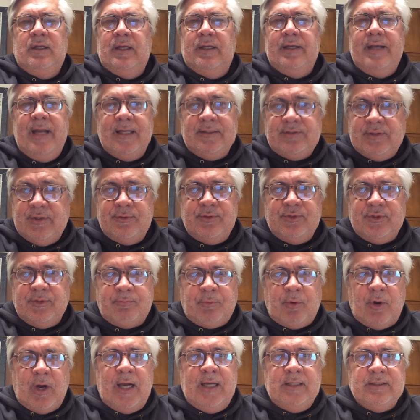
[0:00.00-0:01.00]
Not too
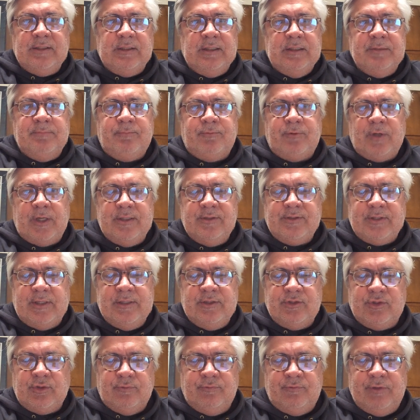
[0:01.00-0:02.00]
surprisingly,
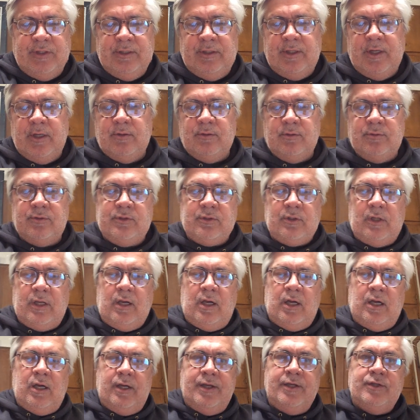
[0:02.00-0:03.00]
presidential vetoes
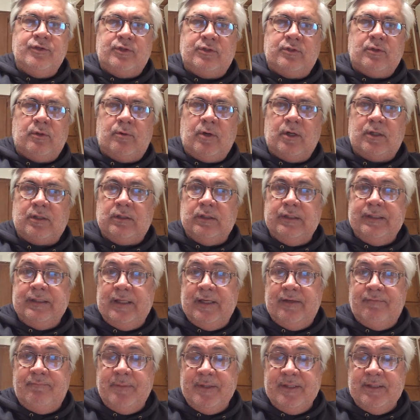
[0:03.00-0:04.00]
historically
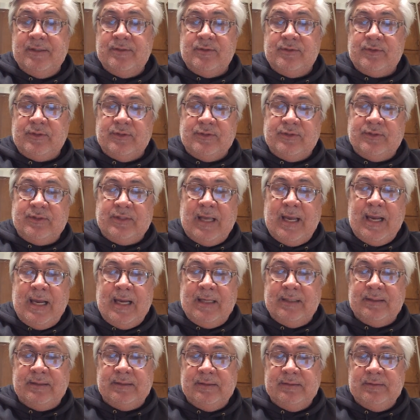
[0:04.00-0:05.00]
have been
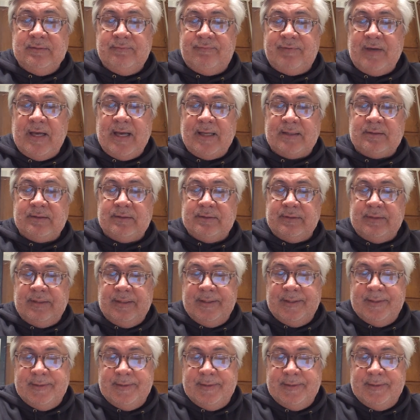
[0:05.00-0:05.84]
sustained. In fact,